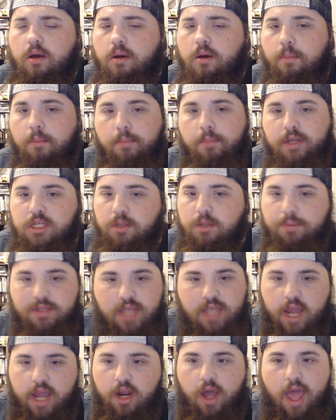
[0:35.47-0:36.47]
Mr.
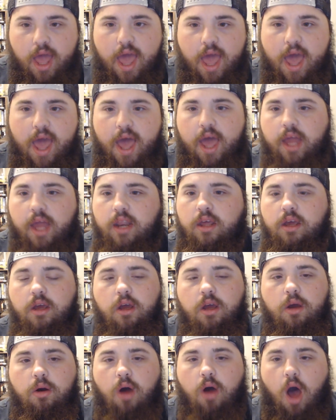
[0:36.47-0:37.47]
Potato Head,
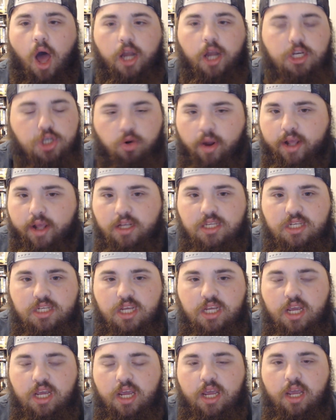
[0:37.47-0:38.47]

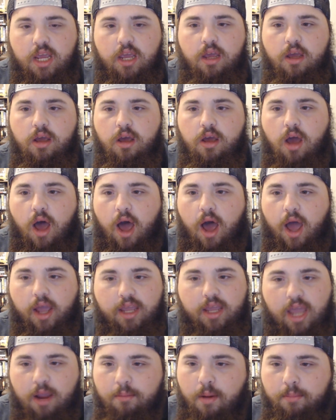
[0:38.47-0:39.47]
Trixie, I
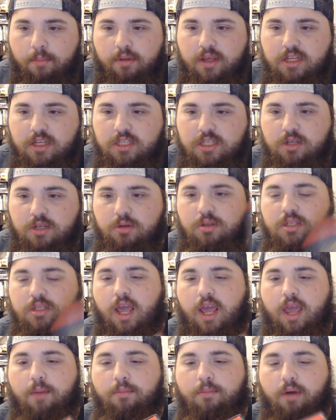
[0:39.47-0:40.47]
can't remember this dude's
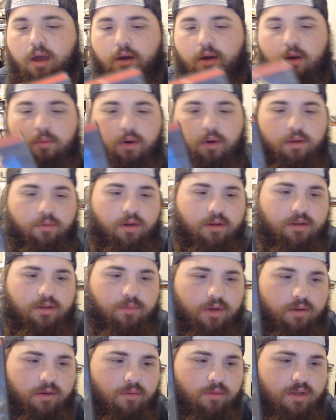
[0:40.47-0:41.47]
name,
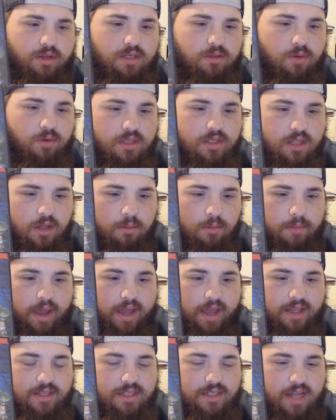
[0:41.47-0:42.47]
what's little
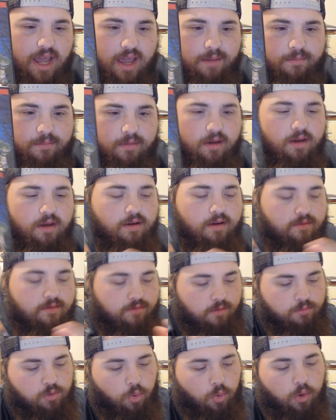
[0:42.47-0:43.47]
man's name
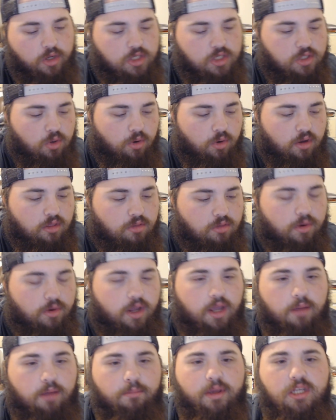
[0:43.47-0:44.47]
from Toy Story
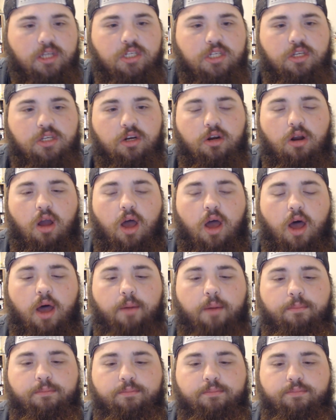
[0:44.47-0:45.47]
3, Mr.,
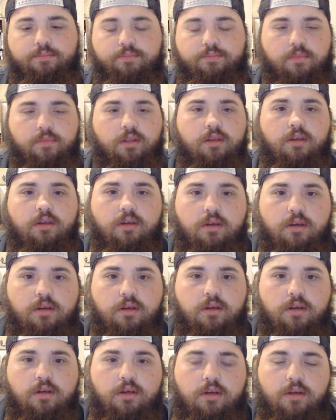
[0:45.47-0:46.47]

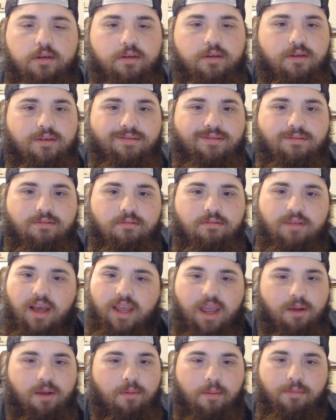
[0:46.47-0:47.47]
I
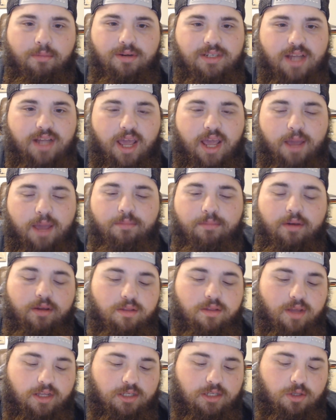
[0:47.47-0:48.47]
can't remember his name,
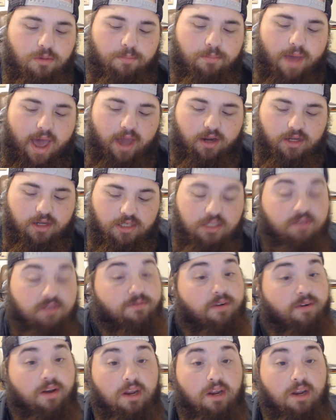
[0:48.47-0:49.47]
that's too bad, because he's a
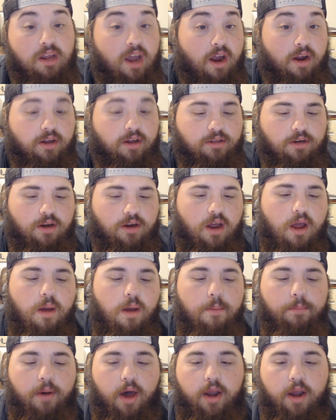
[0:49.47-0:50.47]
funny character,
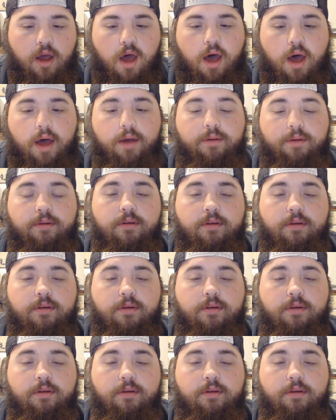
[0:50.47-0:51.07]
but,